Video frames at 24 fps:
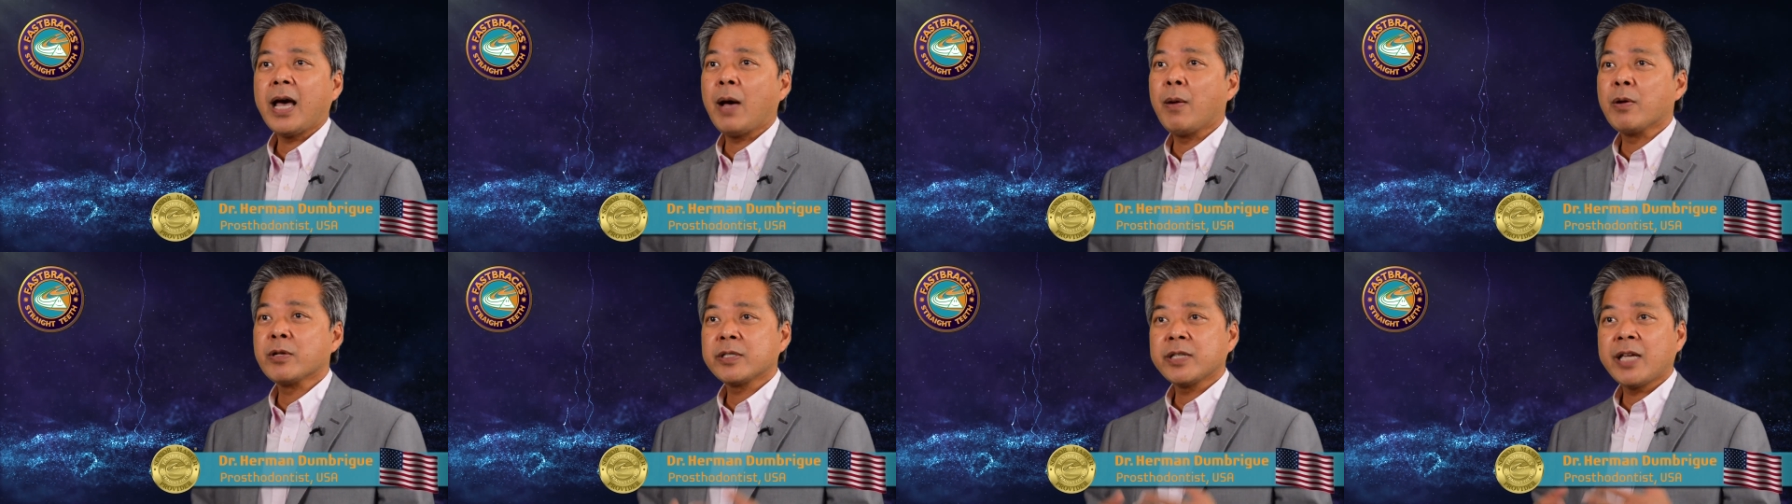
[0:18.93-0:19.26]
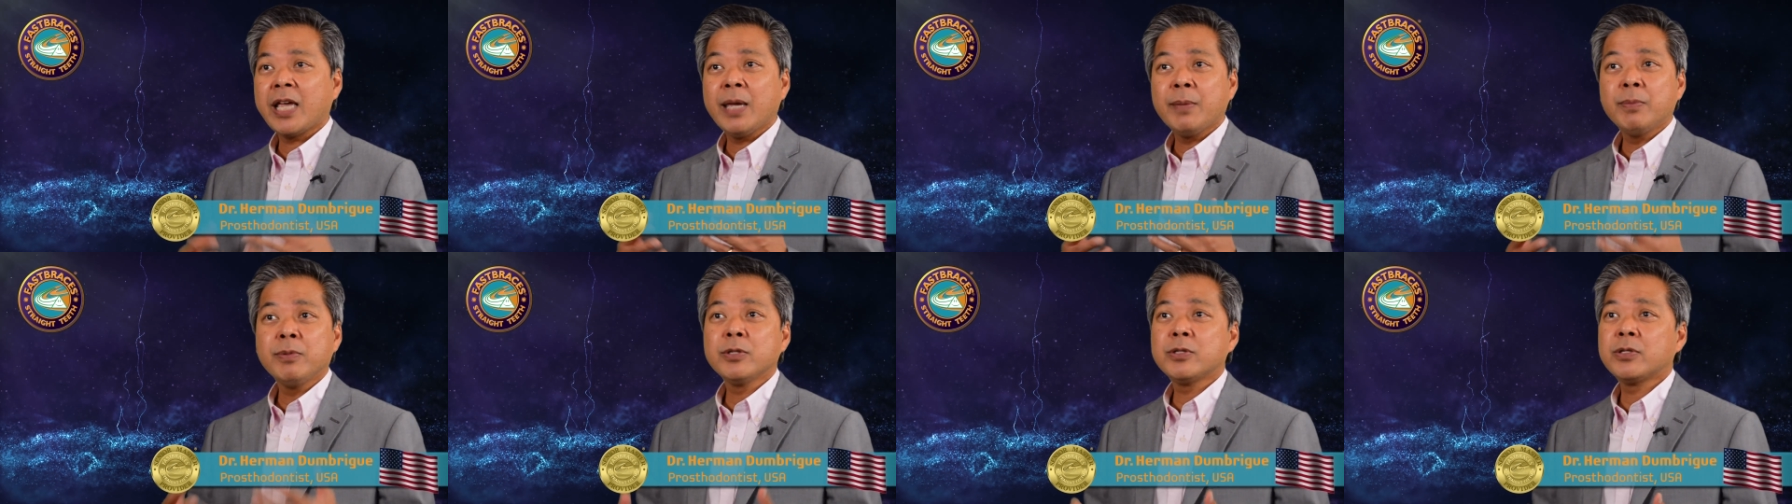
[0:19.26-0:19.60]
I was
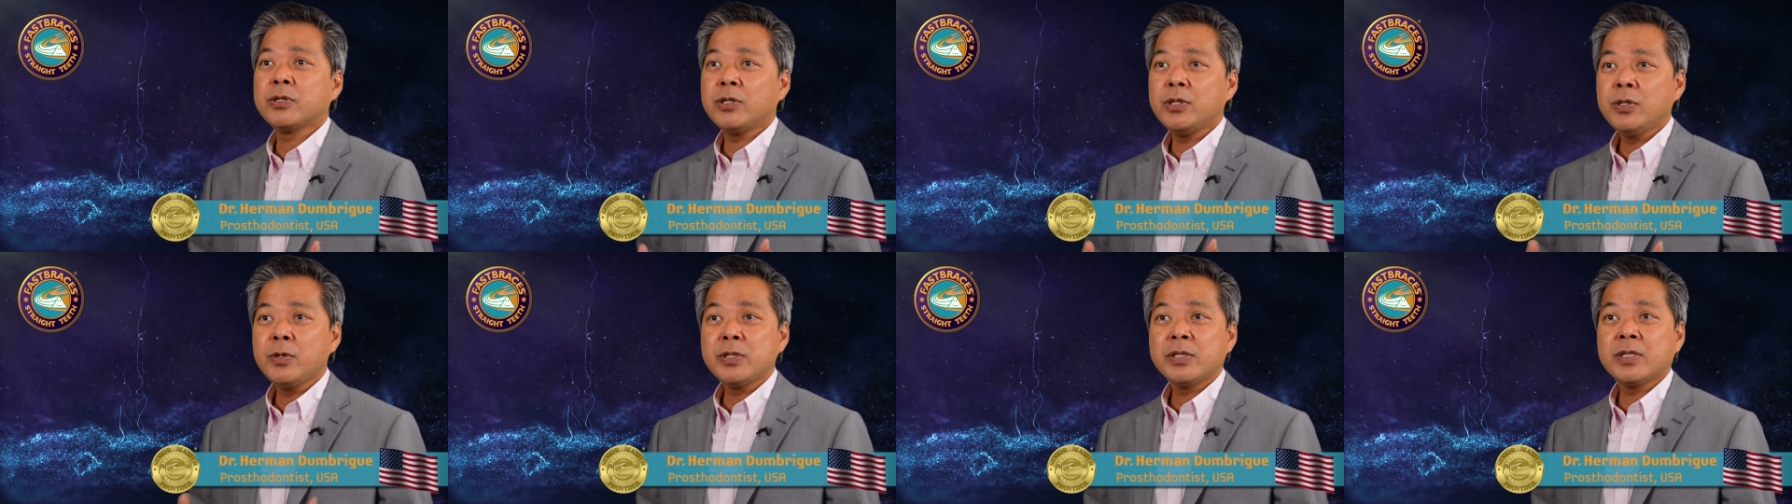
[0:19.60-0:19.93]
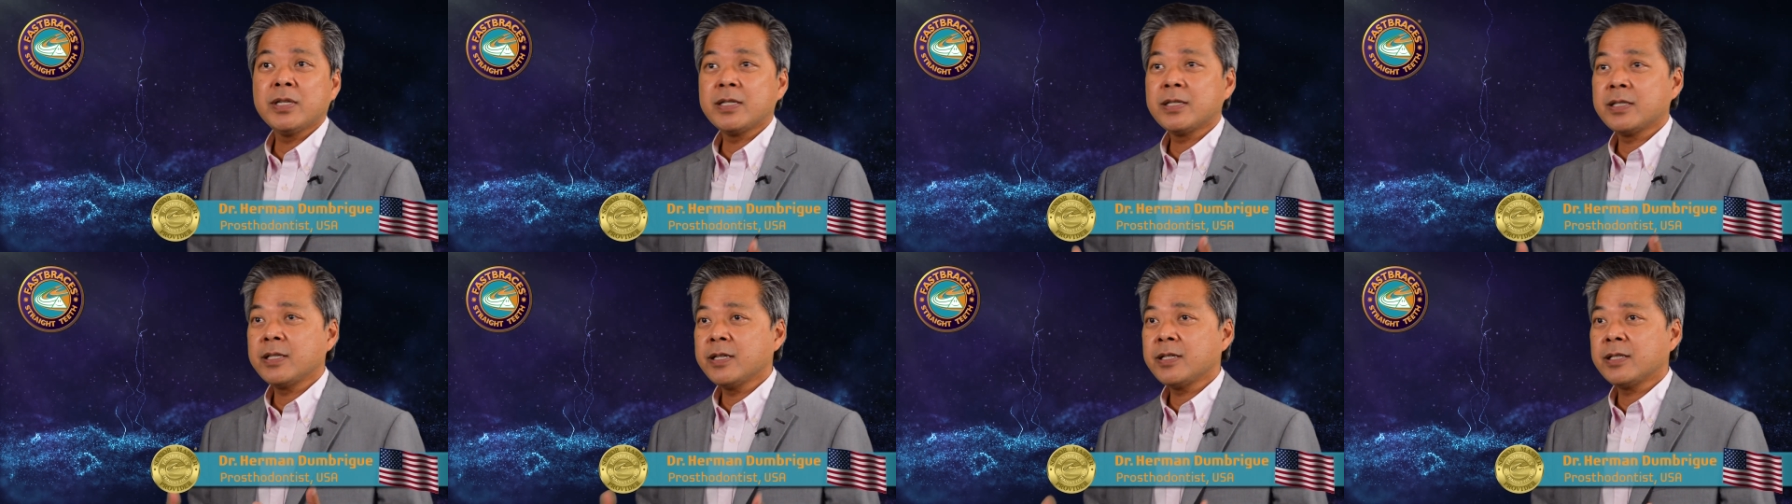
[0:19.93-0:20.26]
able to
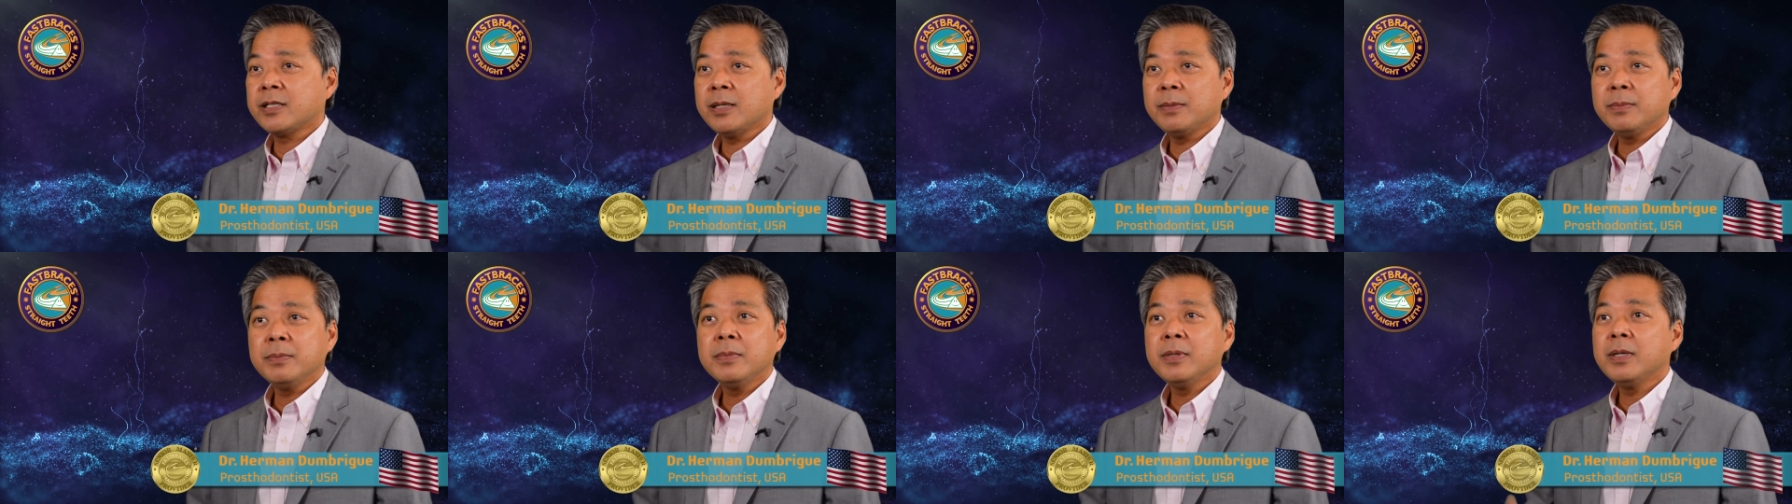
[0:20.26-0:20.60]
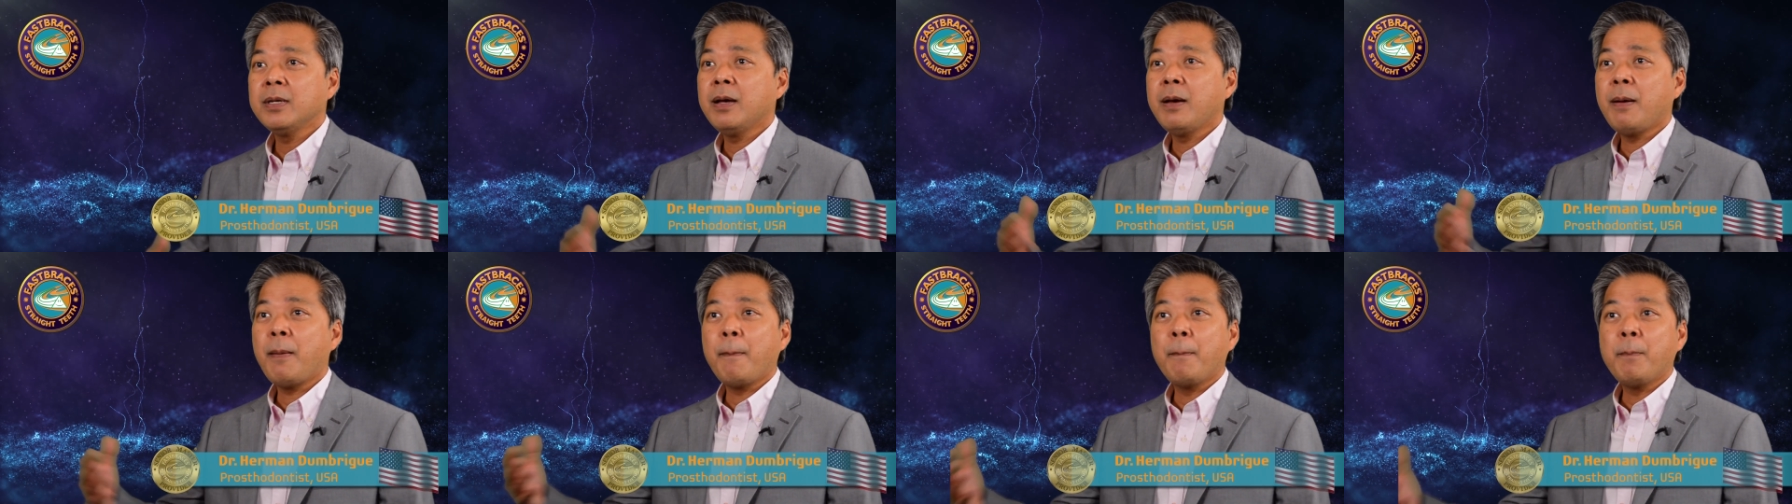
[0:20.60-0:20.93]
use the system
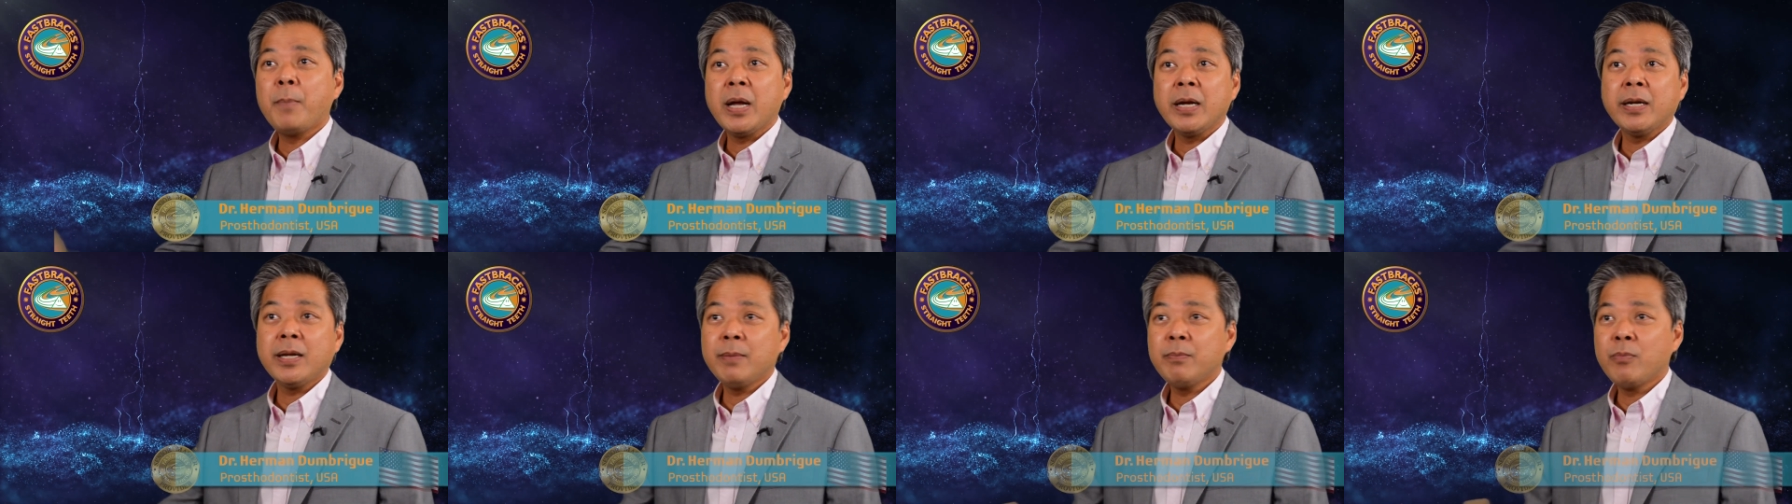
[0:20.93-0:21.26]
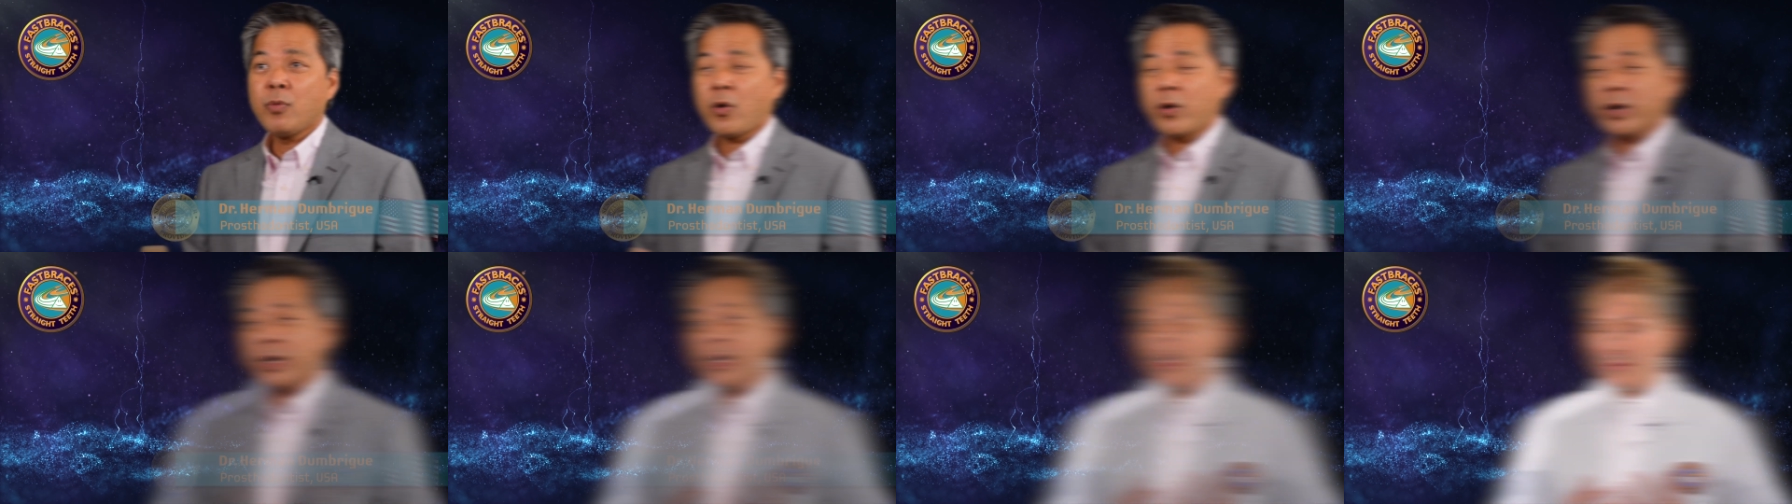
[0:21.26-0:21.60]
Monday
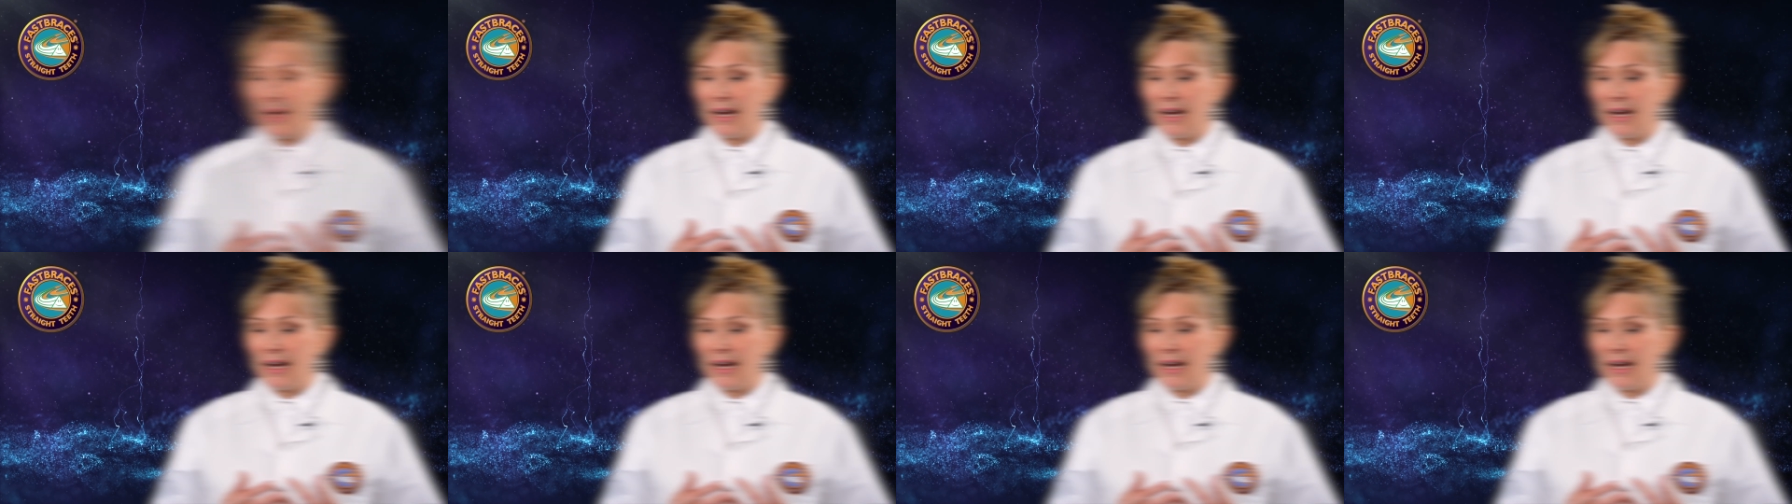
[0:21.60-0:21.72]
morning.